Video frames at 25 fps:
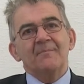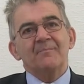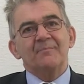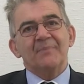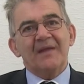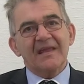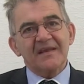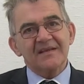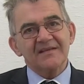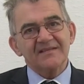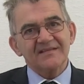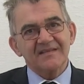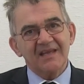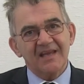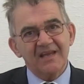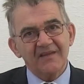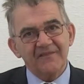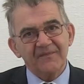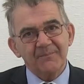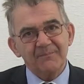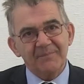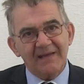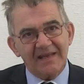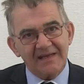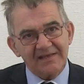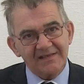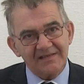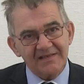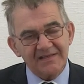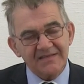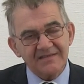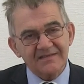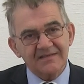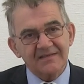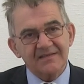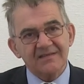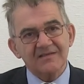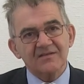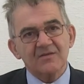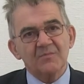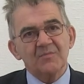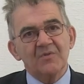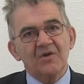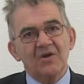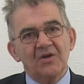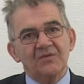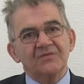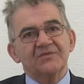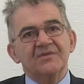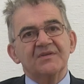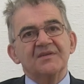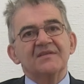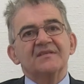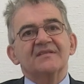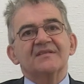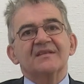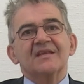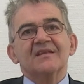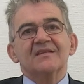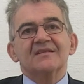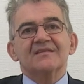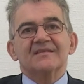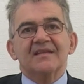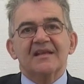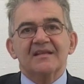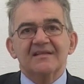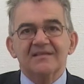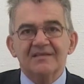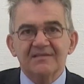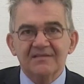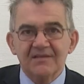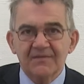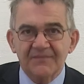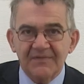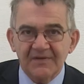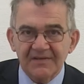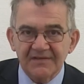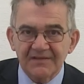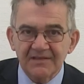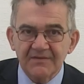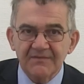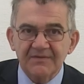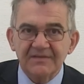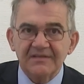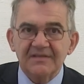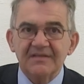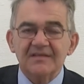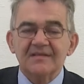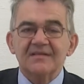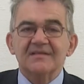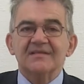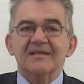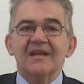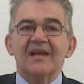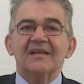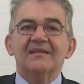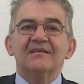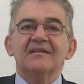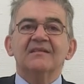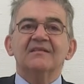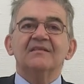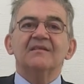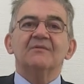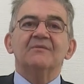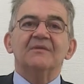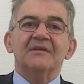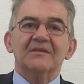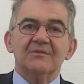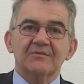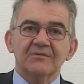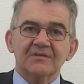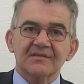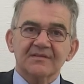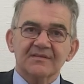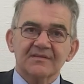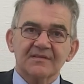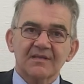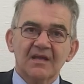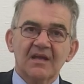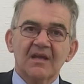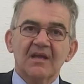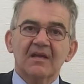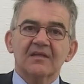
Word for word: Banks have blacklisted some countries, sensitive activities and individuals.